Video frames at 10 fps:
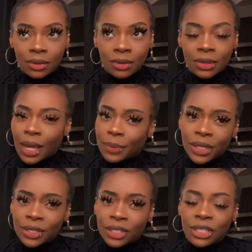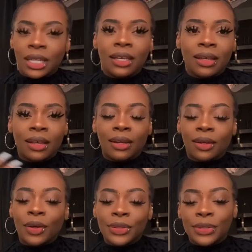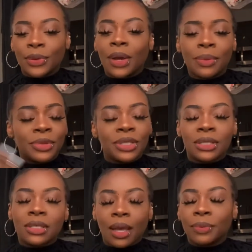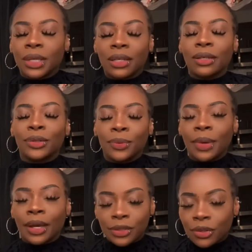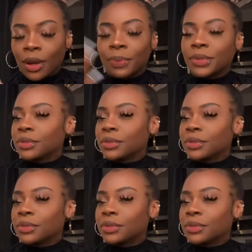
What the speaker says: that much, and also I'm getting a new backdrop,